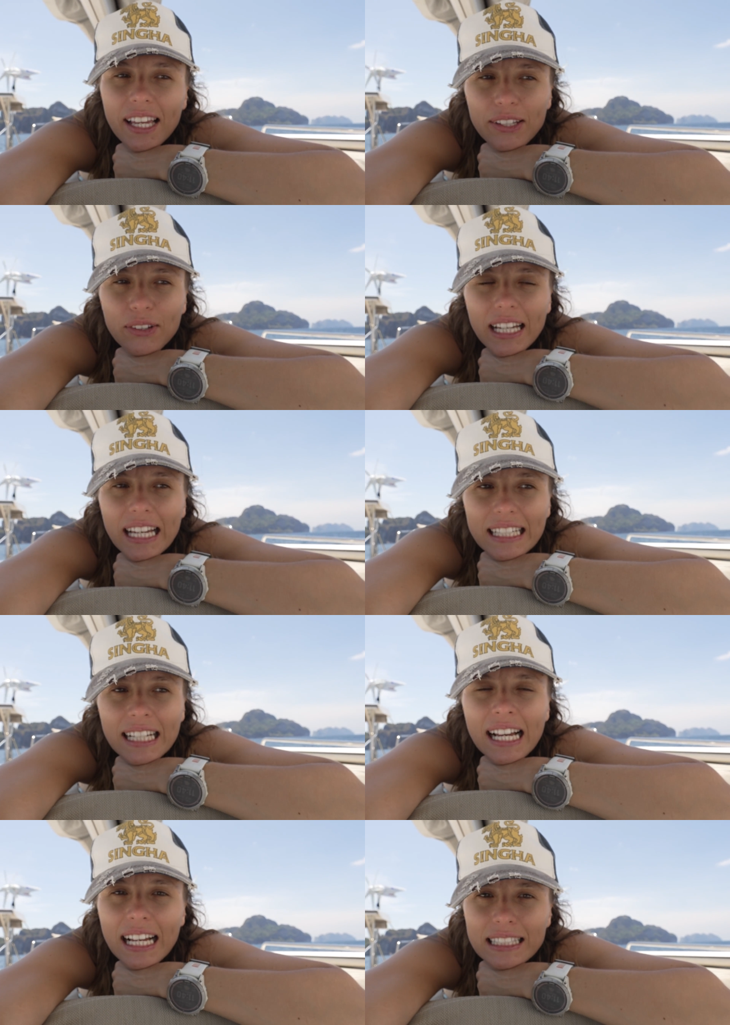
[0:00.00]
you
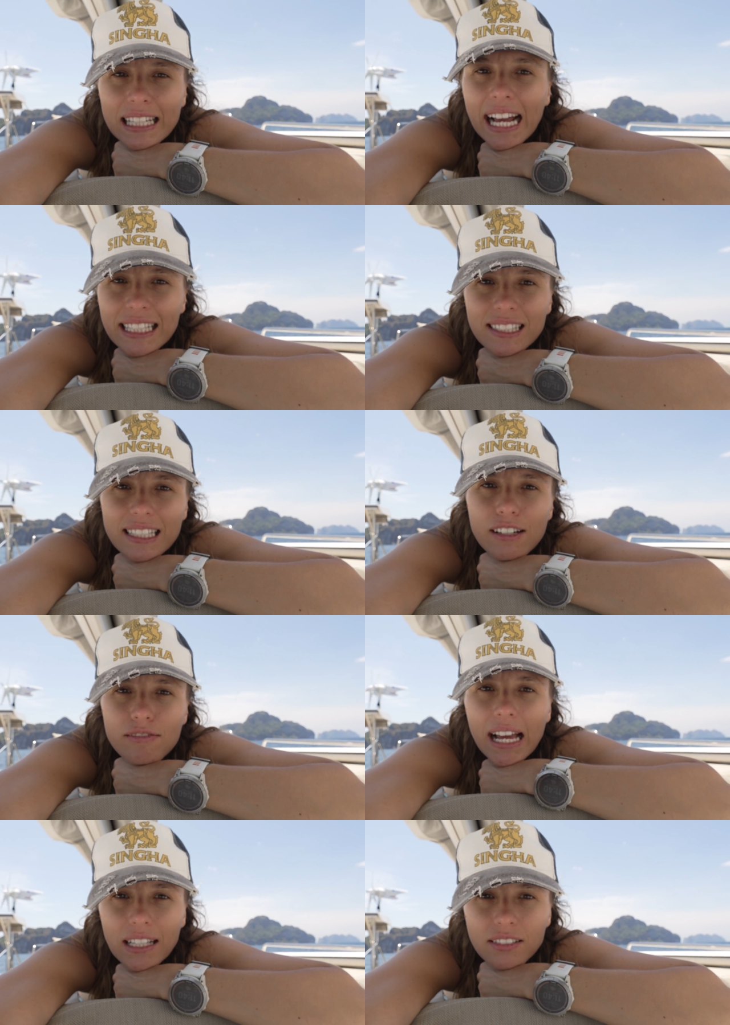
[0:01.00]
can nicely
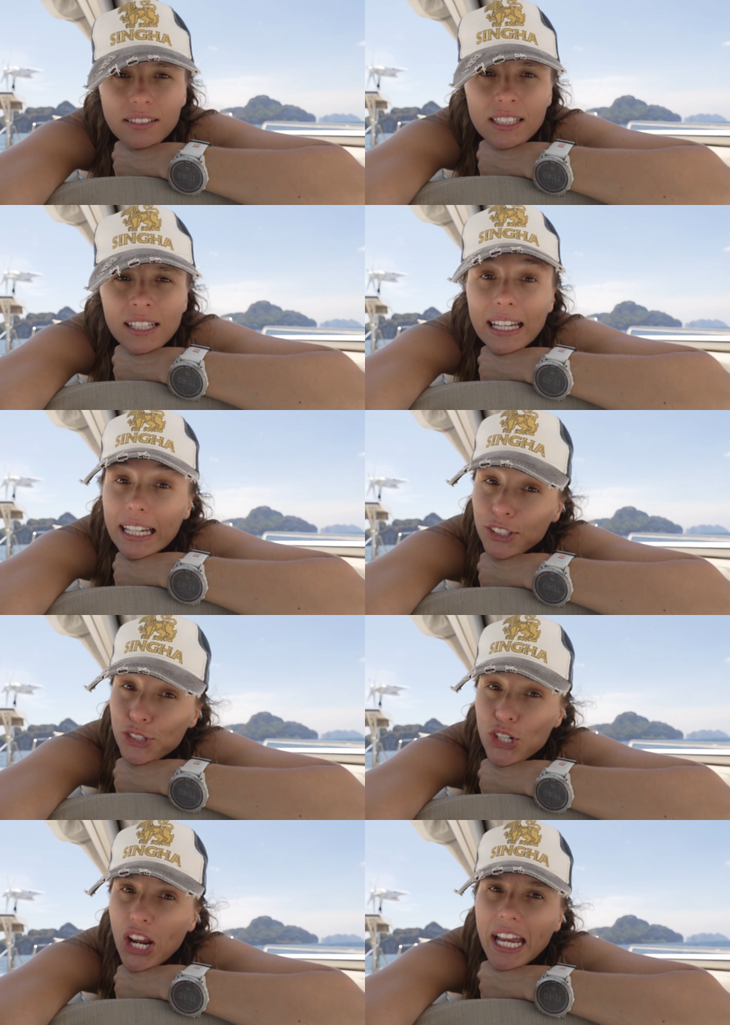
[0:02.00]
rest in
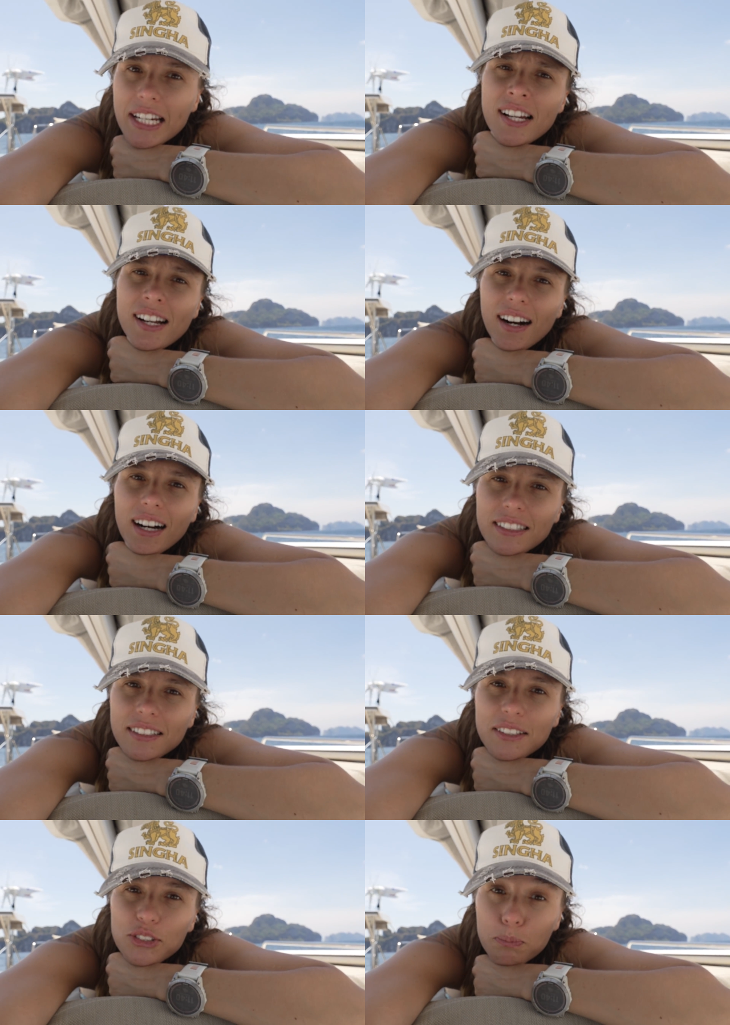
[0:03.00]
shade
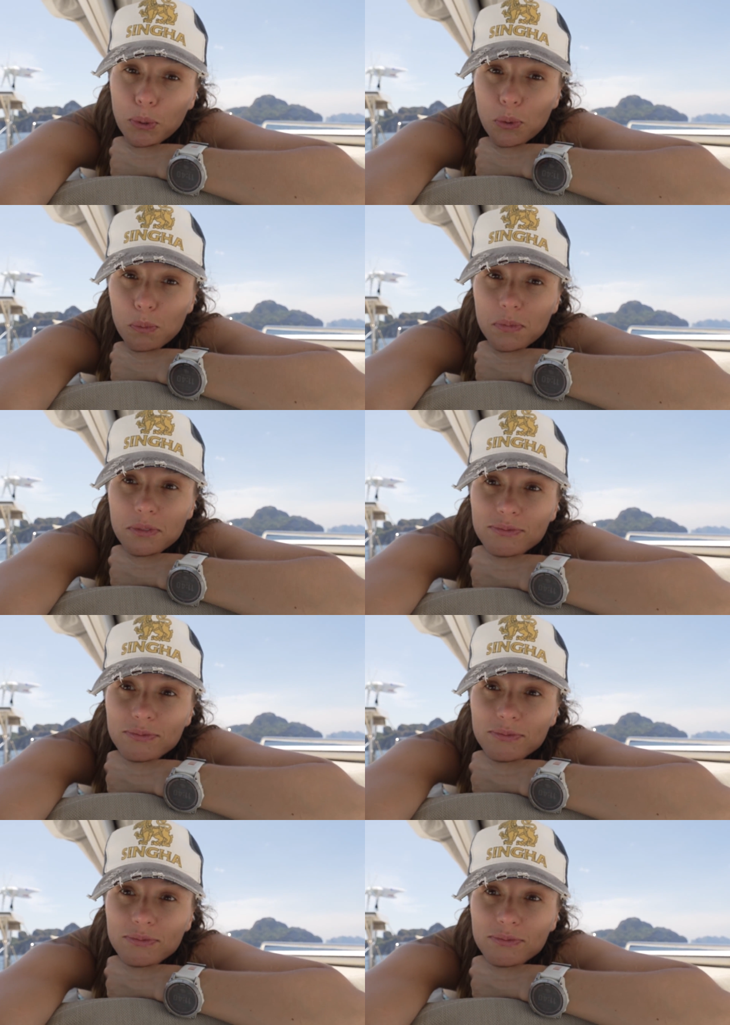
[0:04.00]
under this boom.